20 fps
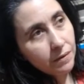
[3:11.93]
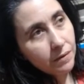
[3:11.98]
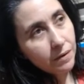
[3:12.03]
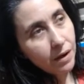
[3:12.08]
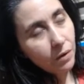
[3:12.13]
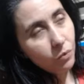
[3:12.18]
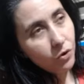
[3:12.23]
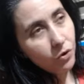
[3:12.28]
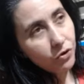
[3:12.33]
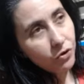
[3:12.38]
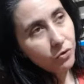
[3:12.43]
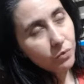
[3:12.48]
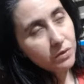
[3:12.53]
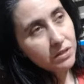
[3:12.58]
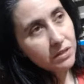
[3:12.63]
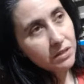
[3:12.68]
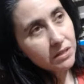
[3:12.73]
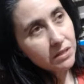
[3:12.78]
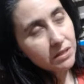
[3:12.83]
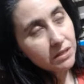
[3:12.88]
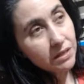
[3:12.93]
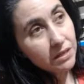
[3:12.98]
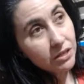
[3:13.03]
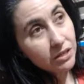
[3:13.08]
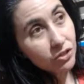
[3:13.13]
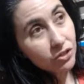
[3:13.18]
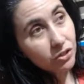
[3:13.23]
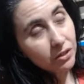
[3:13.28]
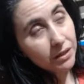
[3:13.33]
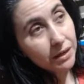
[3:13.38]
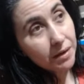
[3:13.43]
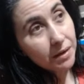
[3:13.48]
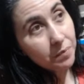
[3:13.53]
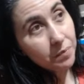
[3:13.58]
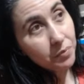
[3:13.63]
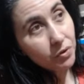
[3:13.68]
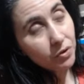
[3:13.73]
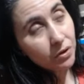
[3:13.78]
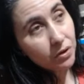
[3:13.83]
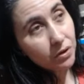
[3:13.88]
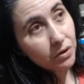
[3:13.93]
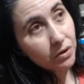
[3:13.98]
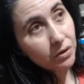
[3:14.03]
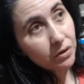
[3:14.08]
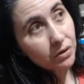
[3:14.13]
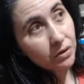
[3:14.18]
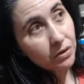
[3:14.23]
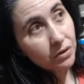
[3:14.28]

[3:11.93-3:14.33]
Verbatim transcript: I wonder, was this initially a book?